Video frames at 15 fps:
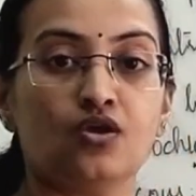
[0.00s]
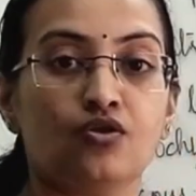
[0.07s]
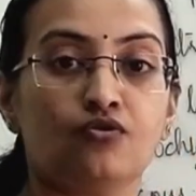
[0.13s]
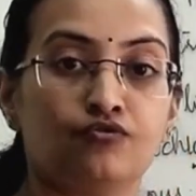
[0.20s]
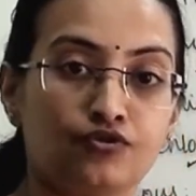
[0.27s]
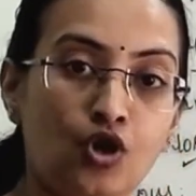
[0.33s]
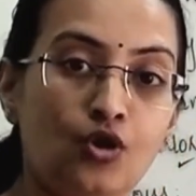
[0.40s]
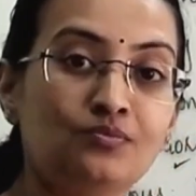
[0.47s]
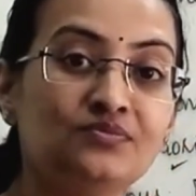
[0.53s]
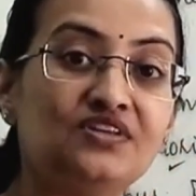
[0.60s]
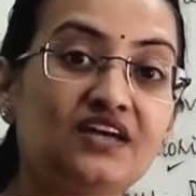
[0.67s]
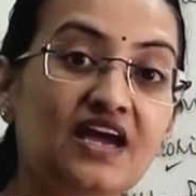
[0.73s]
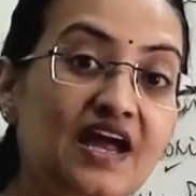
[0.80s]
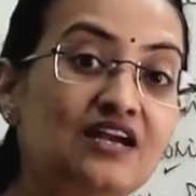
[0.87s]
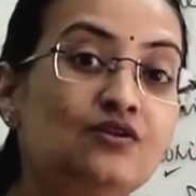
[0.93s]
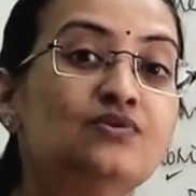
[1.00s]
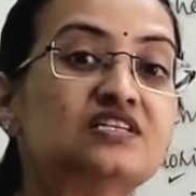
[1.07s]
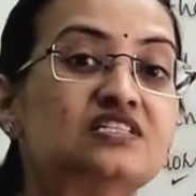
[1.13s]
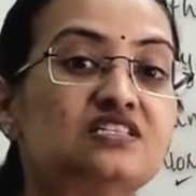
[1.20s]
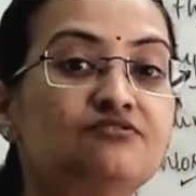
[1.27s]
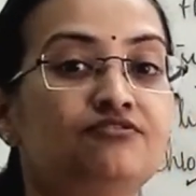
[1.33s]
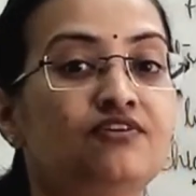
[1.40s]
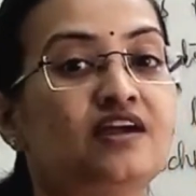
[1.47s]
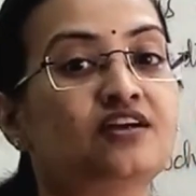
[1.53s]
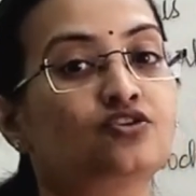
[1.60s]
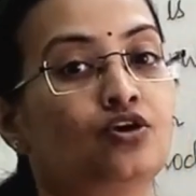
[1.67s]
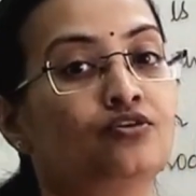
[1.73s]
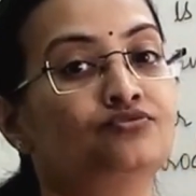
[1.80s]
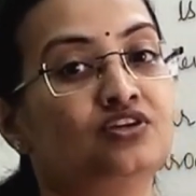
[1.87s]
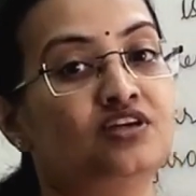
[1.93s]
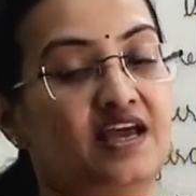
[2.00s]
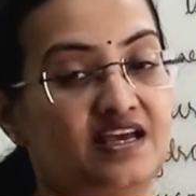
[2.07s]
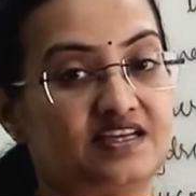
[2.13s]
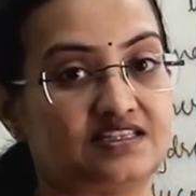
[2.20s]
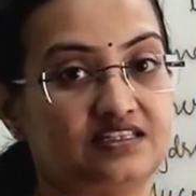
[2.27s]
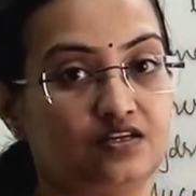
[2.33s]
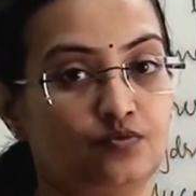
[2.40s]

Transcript: from the adverse effect of the acid.